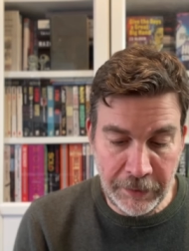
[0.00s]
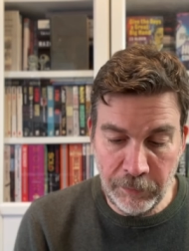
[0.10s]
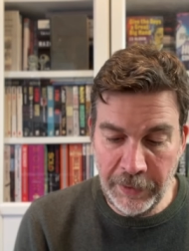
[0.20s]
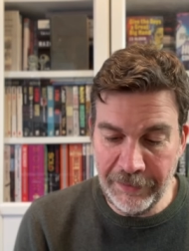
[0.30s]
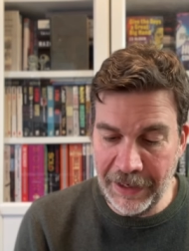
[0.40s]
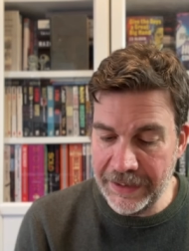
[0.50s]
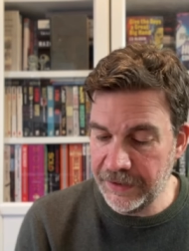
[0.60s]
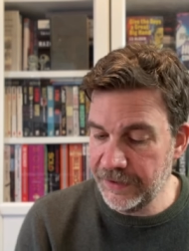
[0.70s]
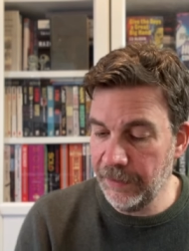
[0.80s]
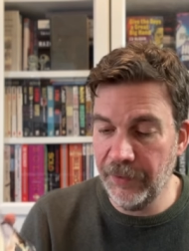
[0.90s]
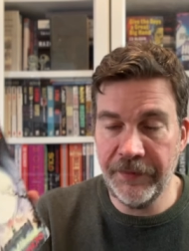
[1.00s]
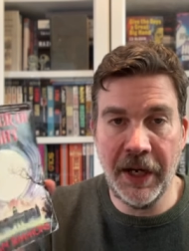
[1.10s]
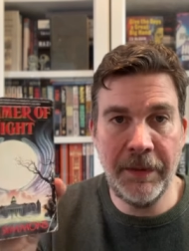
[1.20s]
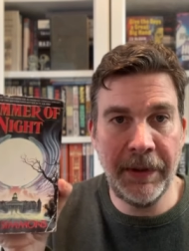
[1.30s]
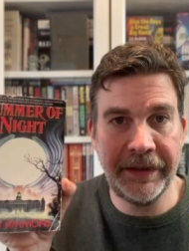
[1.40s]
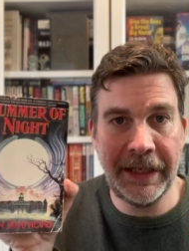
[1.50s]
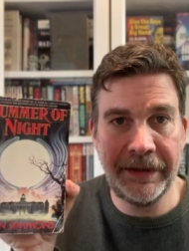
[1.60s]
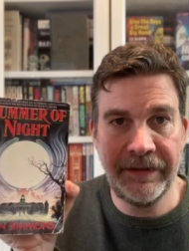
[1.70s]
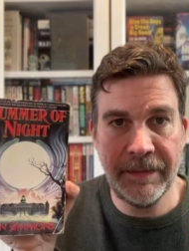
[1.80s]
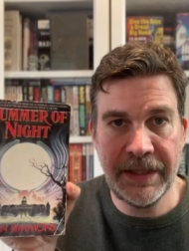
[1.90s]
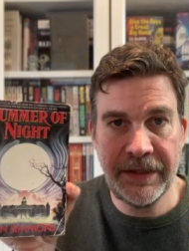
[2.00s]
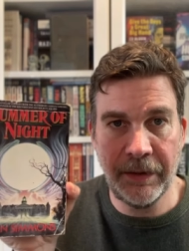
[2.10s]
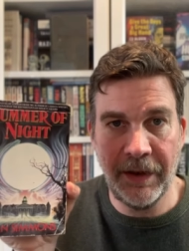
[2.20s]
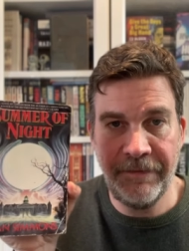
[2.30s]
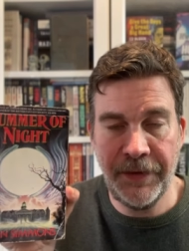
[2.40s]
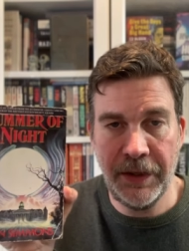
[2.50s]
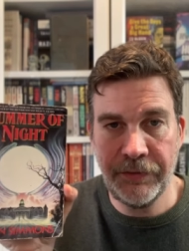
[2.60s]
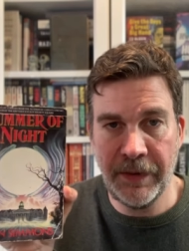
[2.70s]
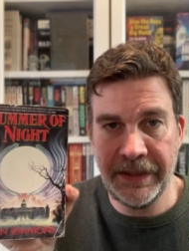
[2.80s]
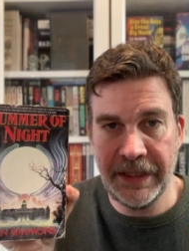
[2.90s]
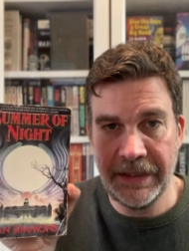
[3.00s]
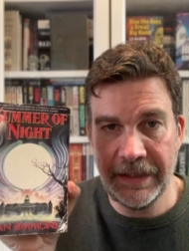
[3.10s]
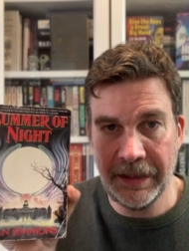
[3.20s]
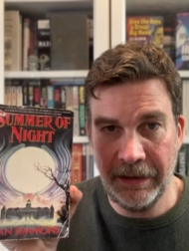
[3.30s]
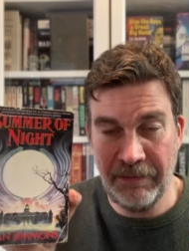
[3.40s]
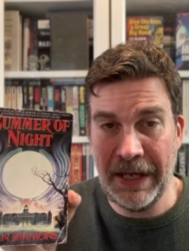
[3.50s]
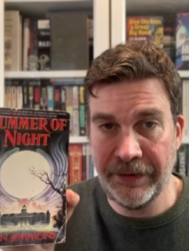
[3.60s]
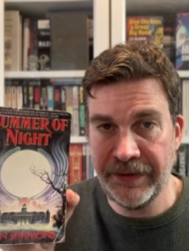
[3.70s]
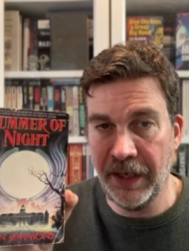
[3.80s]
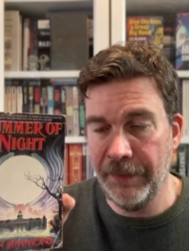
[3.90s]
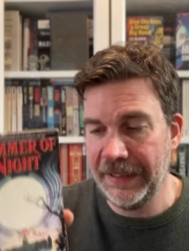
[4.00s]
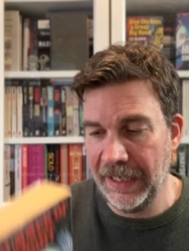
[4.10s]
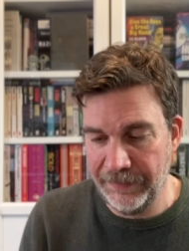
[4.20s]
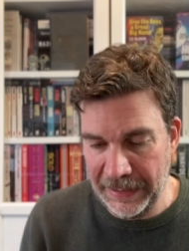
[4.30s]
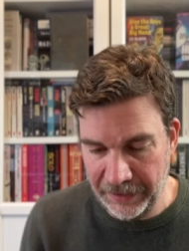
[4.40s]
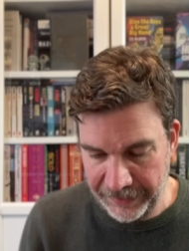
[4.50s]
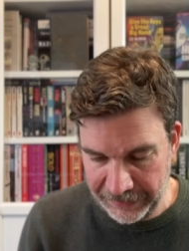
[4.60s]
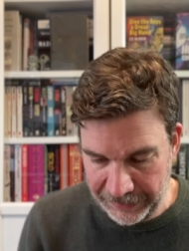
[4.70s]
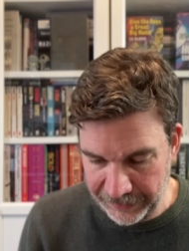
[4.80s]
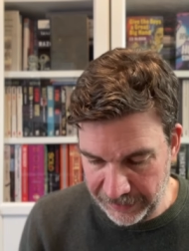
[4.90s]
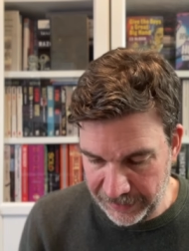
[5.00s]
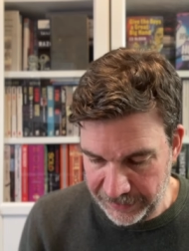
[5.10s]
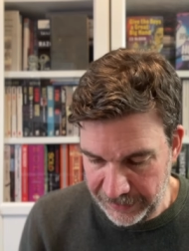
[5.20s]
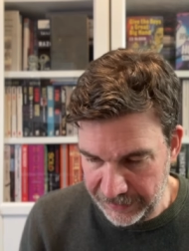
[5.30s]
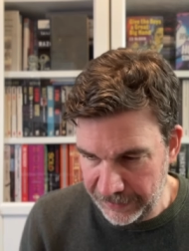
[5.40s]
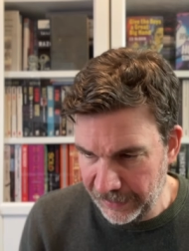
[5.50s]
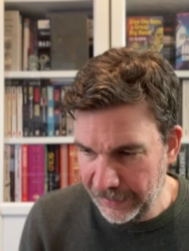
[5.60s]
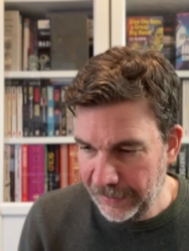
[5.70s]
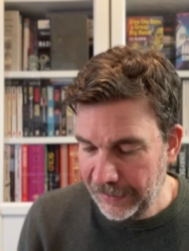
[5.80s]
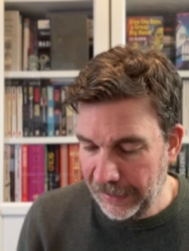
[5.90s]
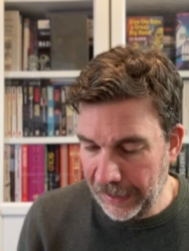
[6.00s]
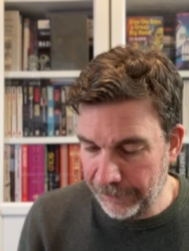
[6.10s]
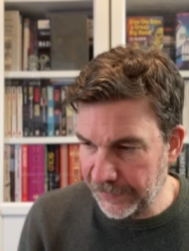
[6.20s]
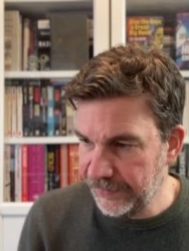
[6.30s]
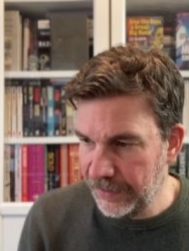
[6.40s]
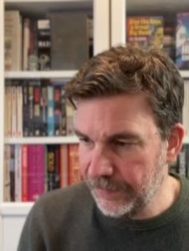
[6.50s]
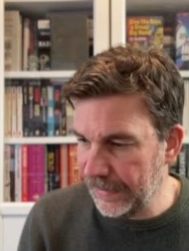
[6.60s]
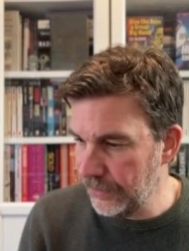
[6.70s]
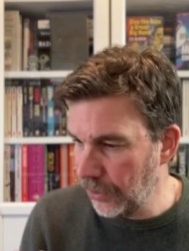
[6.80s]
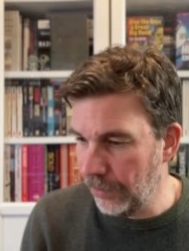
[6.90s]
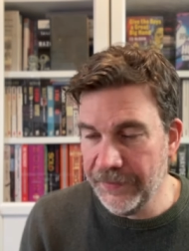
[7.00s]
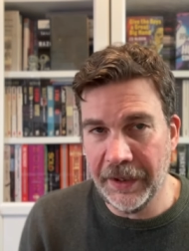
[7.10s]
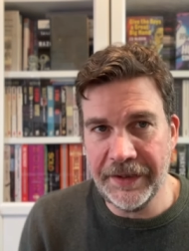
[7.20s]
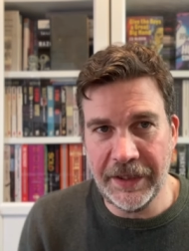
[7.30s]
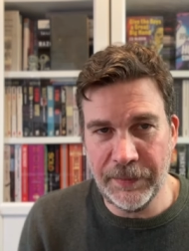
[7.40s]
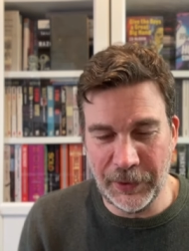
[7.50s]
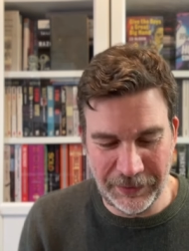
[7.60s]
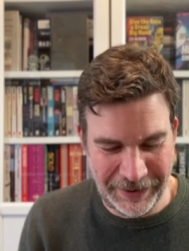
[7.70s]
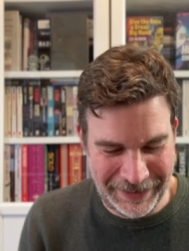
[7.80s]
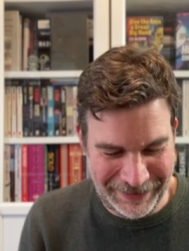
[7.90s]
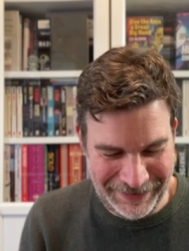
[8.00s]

we read Summer of Night by Dan Simmons. So I first read this around the time it came out, I think in the 90s. There seem to be a lot of 90s books